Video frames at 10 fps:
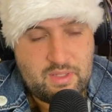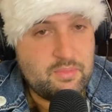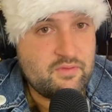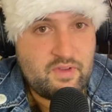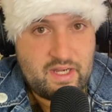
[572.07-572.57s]

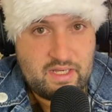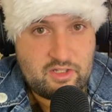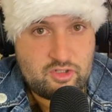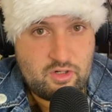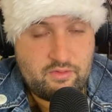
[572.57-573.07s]
people
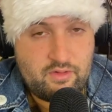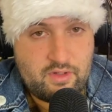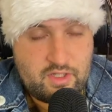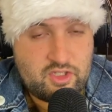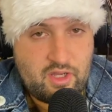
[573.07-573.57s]
fighting
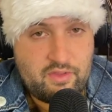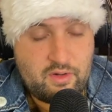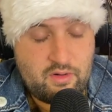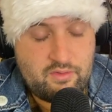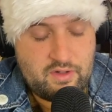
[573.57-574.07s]
each
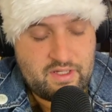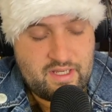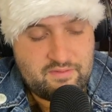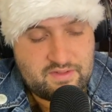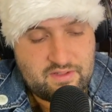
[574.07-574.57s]
other over
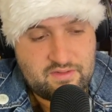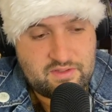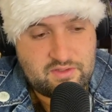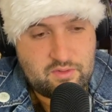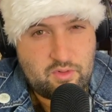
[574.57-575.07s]
gifts
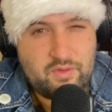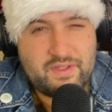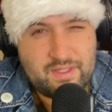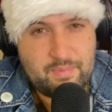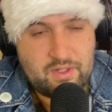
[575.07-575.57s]
in the
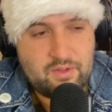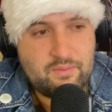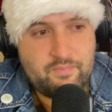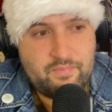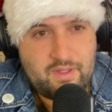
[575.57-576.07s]
store, the
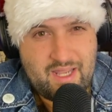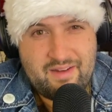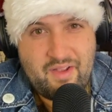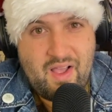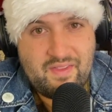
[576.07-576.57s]
typical
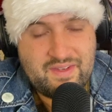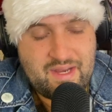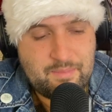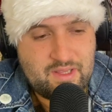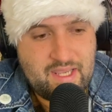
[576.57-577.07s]
kind of
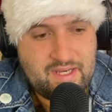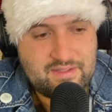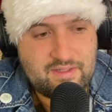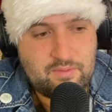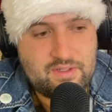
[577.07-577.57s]
holiday
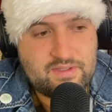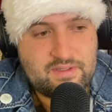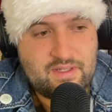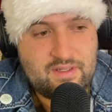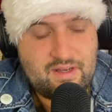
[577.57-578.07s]
malaise that we
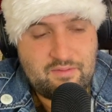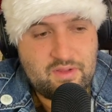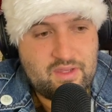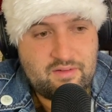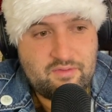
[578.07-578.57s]
see in
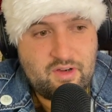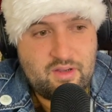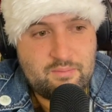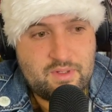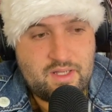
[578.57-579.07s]
everything
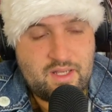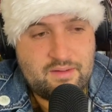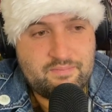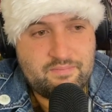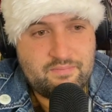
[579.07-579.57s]
from
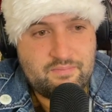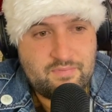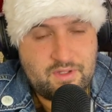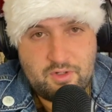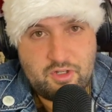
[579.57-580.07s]

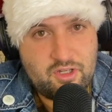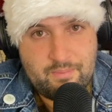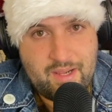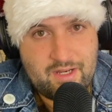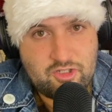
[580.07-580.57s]
Your
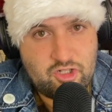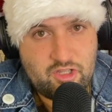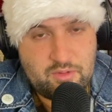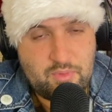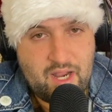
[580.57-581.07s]
Good Man, the
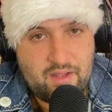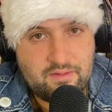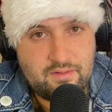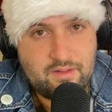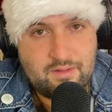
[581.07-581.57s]
Charlie
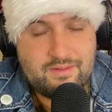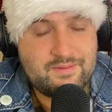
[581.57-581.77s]
Brown